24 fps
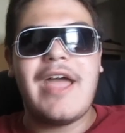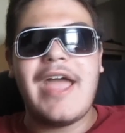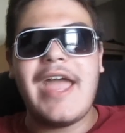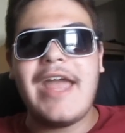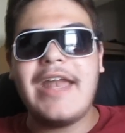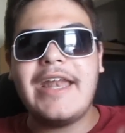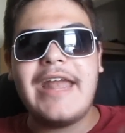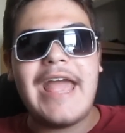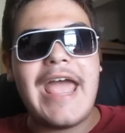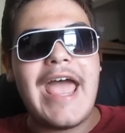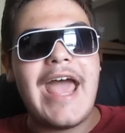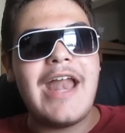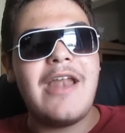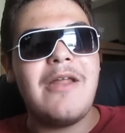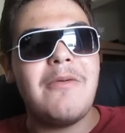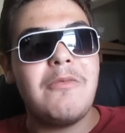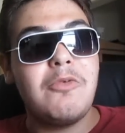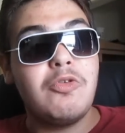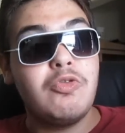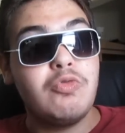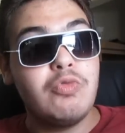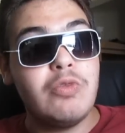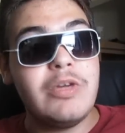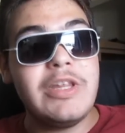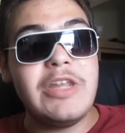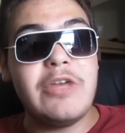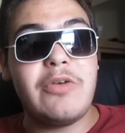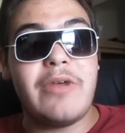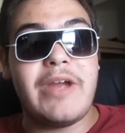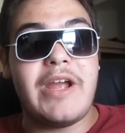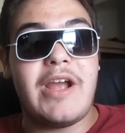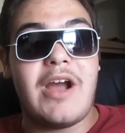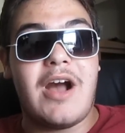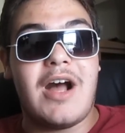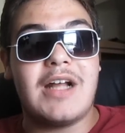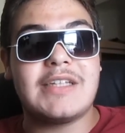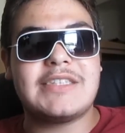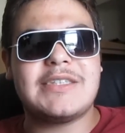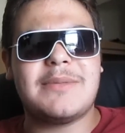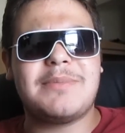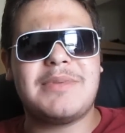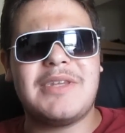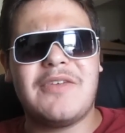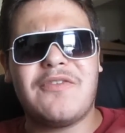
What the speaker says: And it had a really great concept.